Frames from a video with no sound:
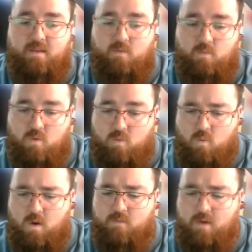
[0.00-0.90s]
the
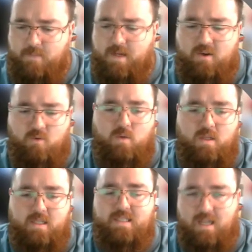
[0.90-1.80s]
one running back who
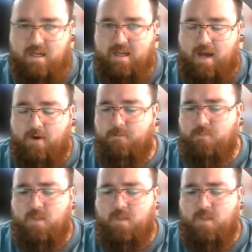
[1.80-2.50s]
really stuck out